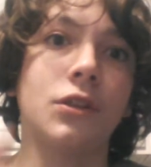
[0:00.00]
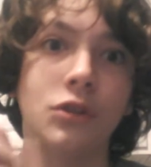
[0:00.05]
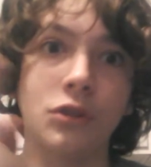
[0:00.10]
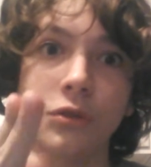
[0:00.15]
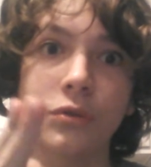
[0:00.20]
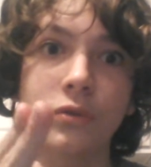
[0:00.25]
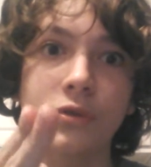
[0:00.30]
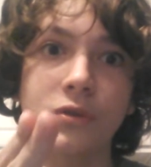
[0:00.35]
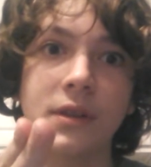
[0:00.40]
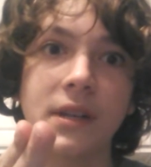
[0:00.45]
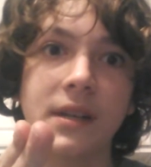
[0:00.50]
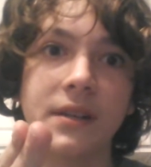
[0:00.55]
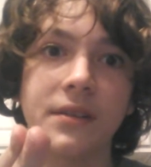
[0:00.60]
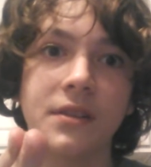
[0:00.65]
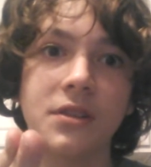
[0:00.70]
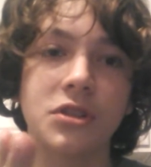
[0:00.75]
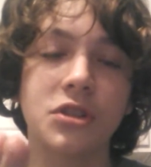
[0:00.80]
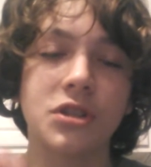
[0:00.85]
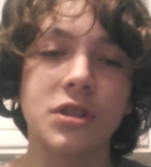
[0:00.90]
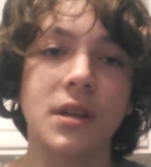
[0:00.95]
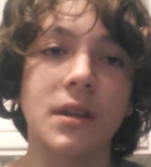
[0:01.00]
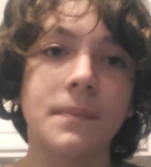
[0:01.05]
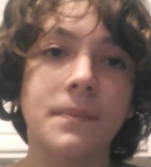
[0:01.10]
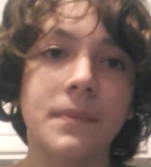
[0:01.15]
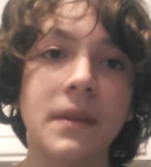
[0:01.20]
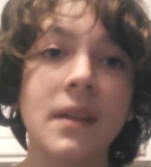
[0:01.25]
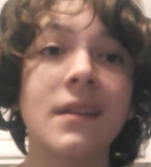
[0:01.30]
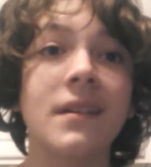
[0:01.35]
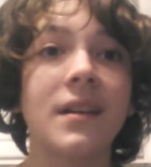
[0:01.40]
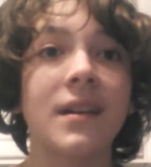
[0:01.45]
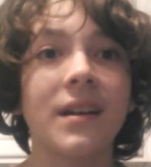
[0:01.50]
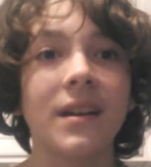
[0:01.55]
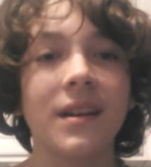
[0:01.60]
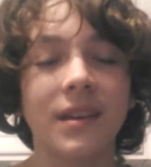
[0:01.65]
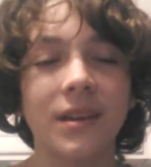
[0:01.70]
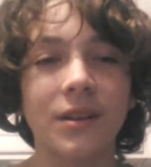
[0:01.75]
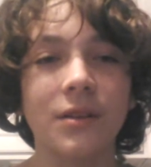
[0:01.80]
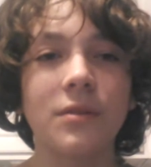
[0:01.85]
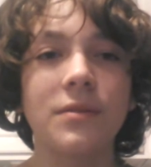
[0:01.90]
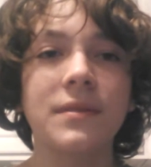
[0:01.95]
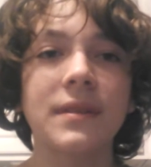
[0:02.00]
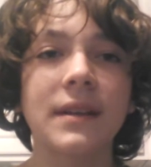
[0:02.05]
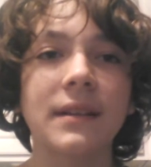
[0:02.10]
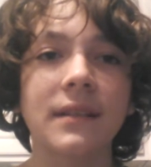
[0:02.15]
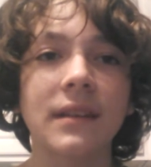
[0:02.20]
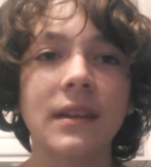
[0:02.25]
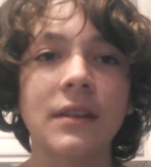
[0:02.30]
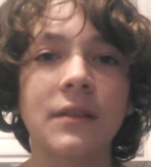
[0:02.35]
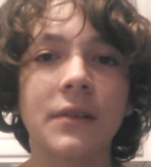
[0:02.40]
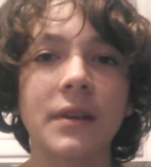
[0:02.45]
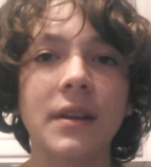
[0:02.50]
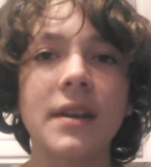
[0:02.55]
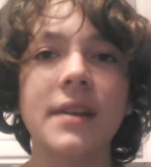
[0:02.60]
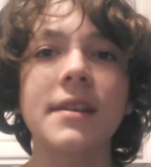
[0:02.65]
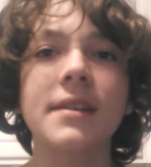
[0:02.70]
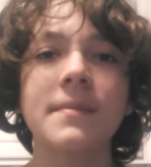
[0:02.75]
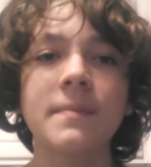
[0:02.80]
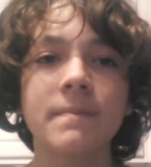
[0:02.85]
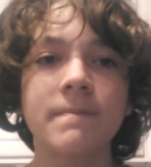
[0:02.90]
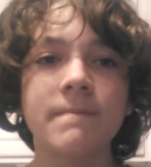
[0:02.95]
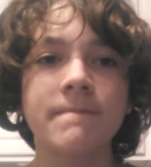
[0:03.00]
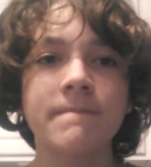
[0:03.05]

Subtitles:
you created this shit. You know who technically created it?